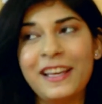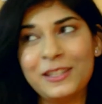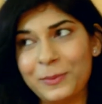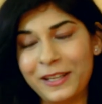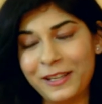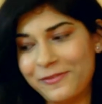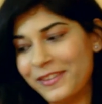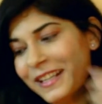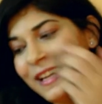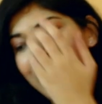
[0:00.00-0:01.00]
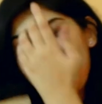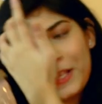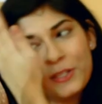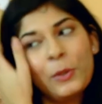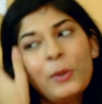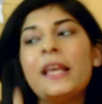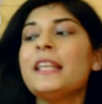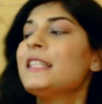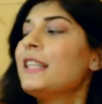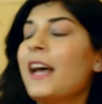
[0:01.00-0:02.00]
that's what I feel so
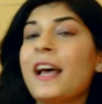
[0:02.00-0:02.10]
yes